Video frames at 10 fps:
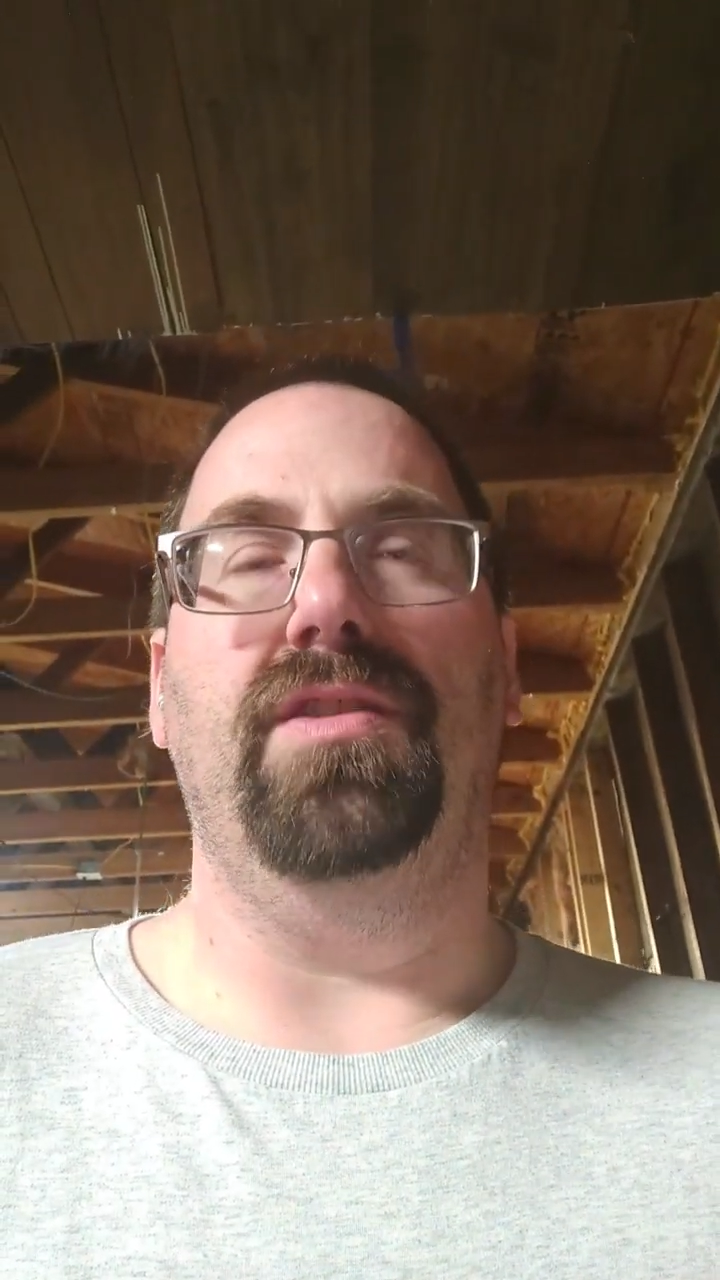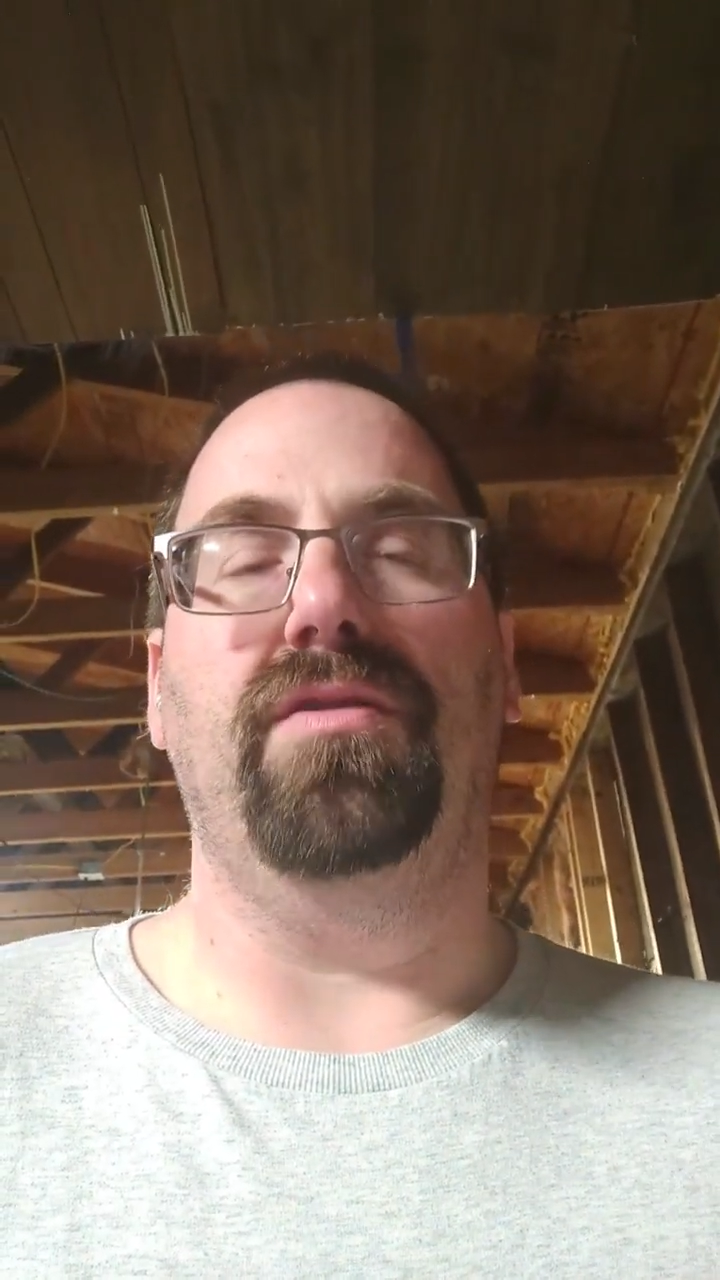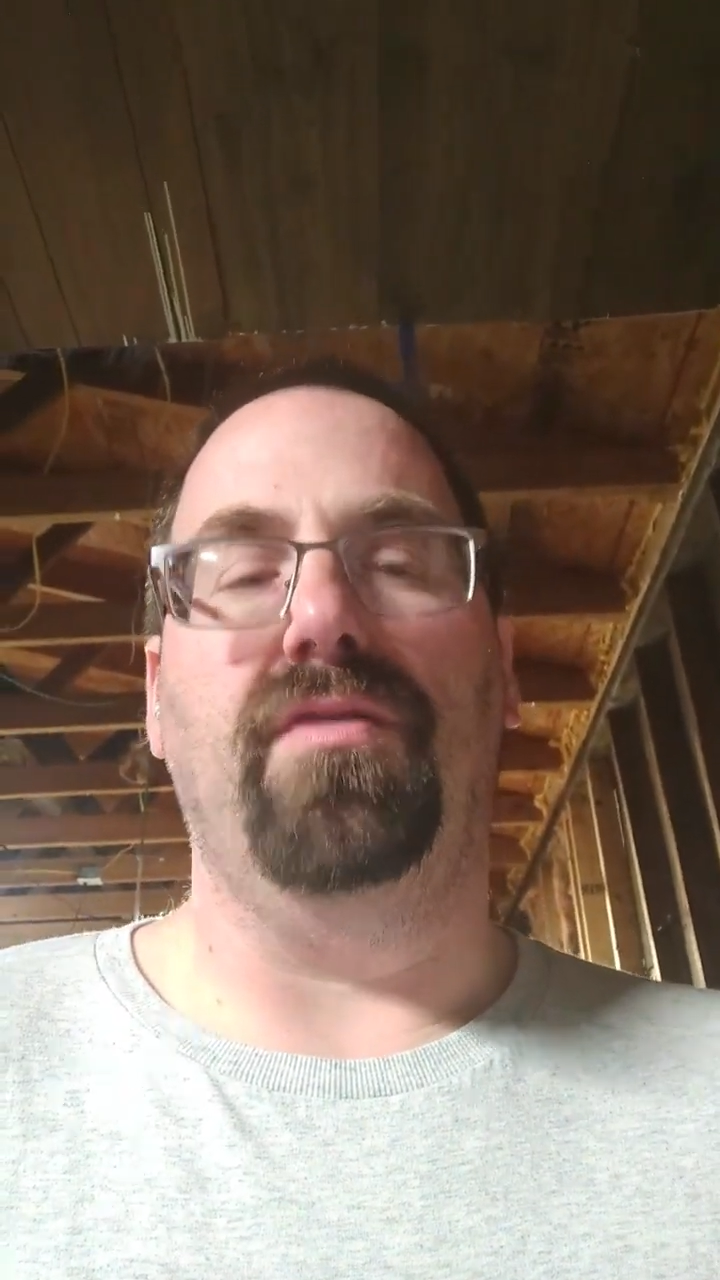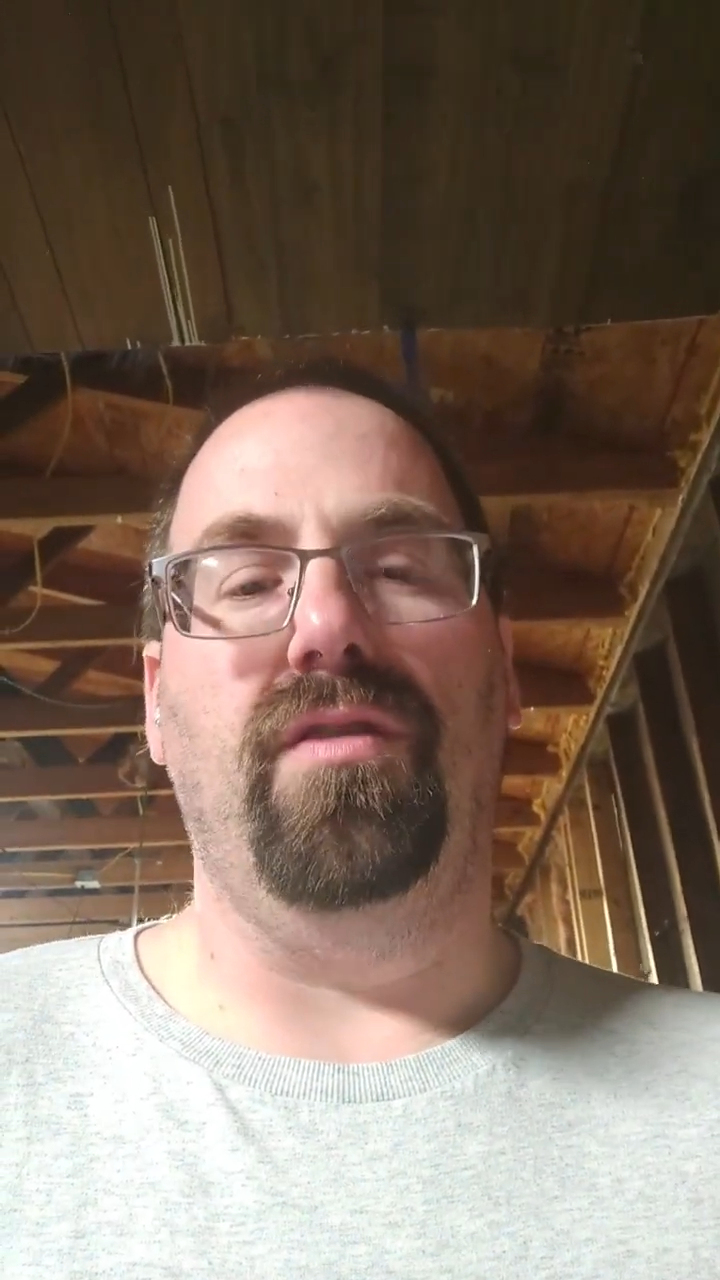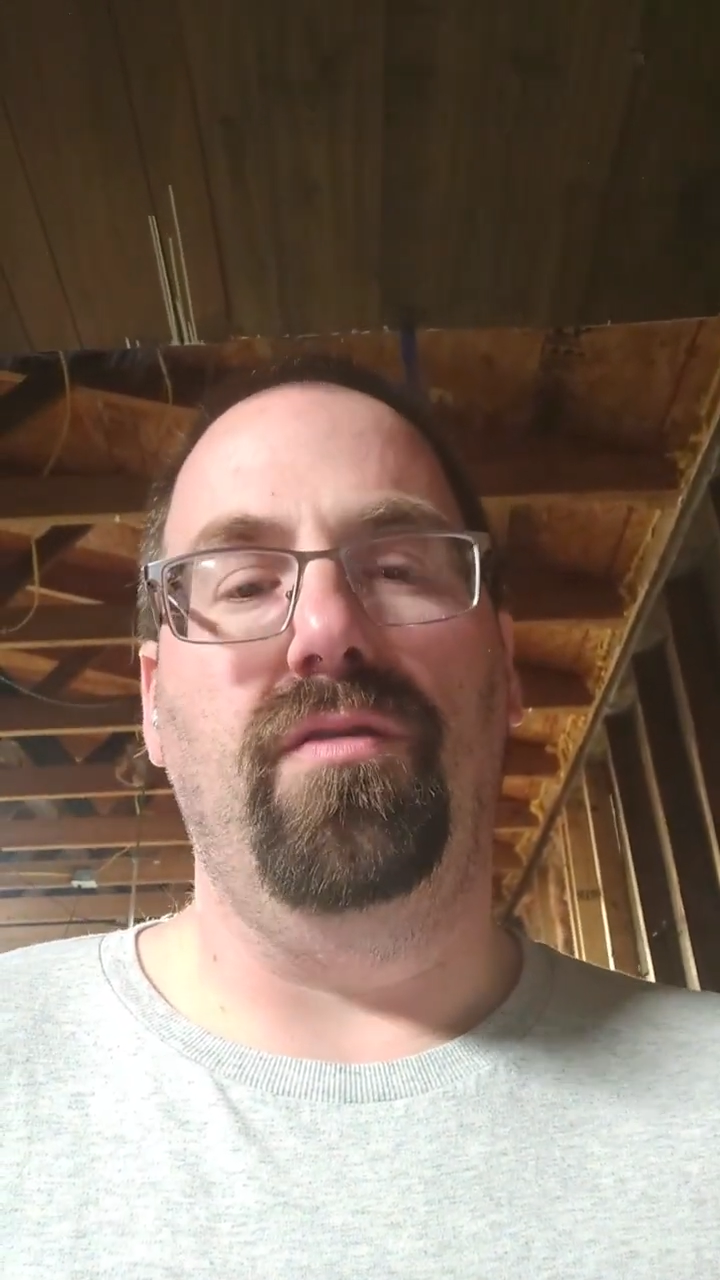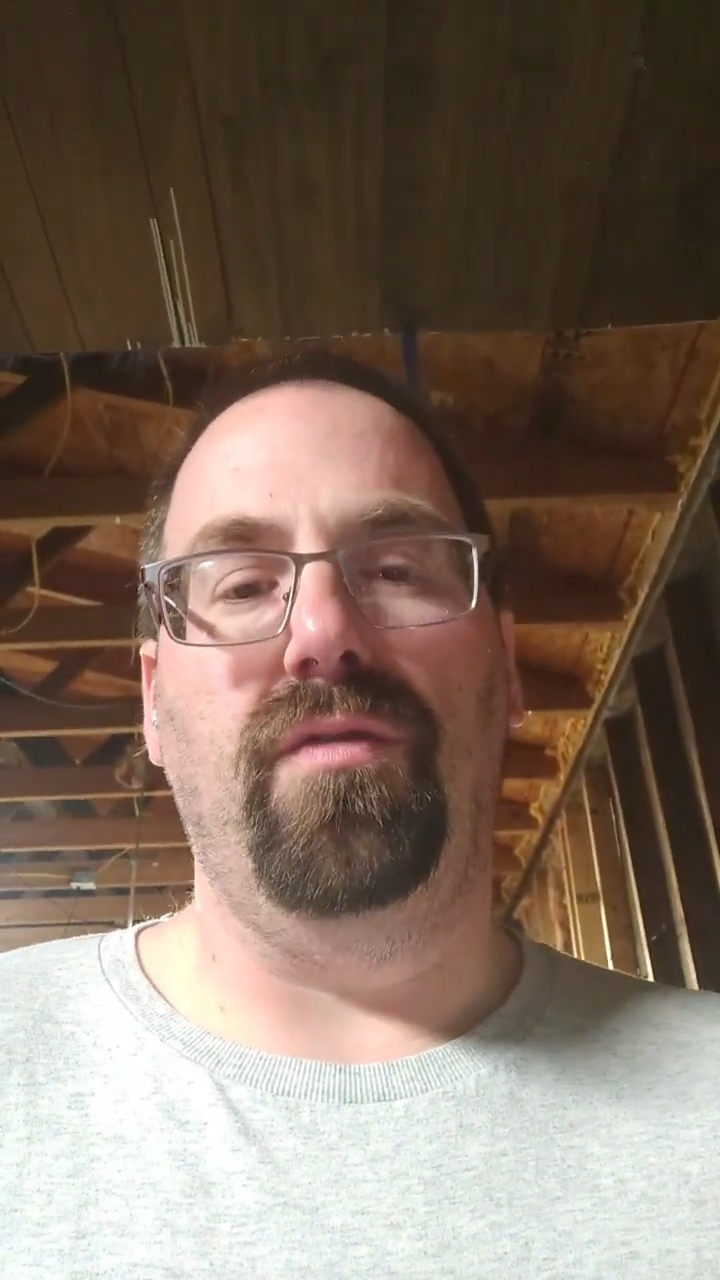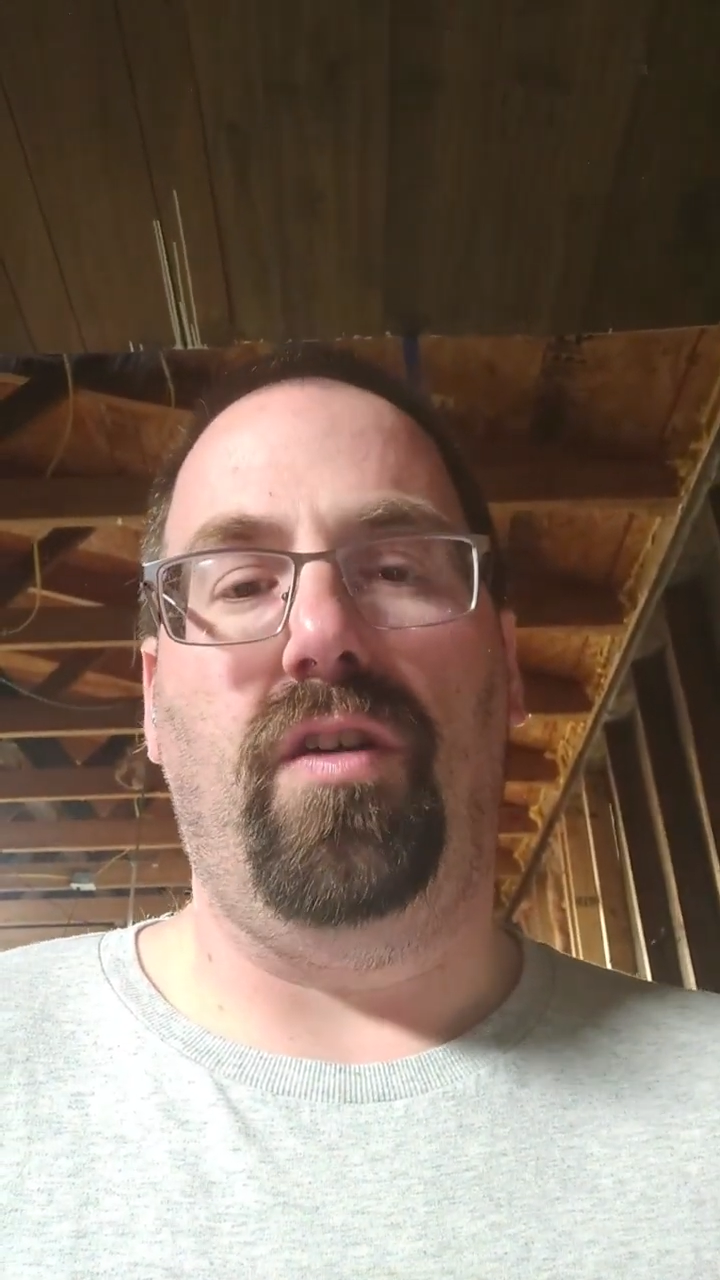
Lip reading: do their own